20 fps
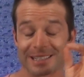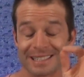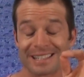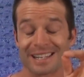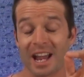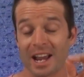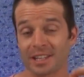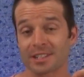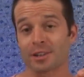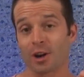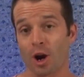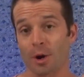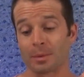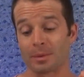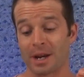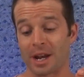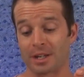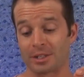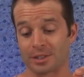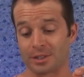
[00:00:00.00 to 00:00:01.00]
nice
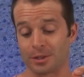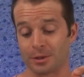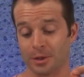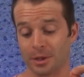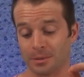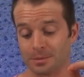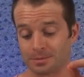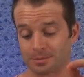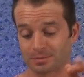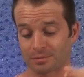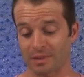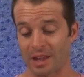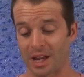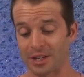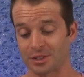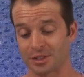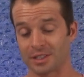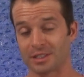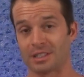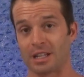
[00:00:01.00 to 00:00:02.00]
carbonation to it,
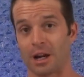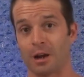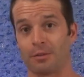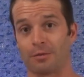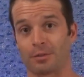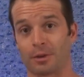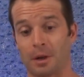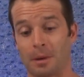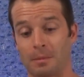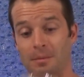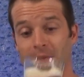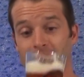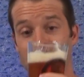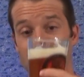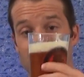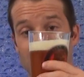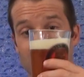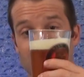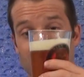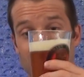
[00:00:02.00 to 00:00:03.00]
as you can tell from
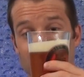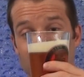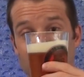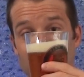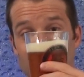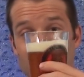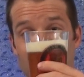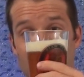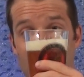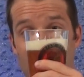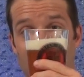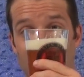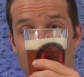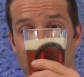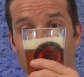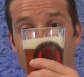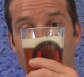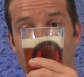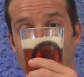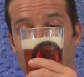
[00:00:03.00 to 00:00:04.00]
the consistent
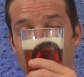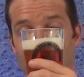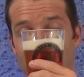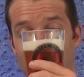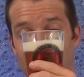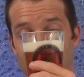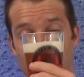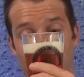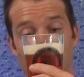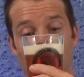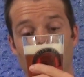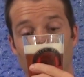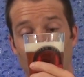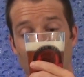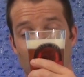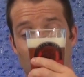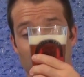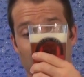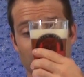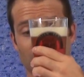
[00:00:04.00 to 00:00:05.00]
head. It is still
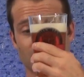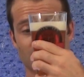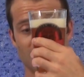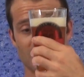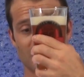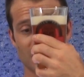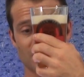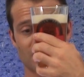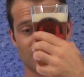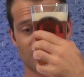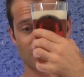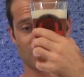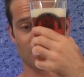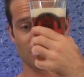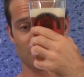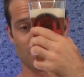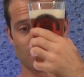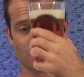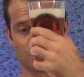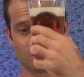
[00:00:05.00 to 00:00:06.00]
going,
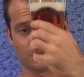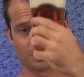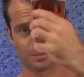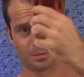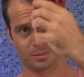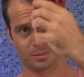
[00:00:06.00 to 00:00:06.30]
so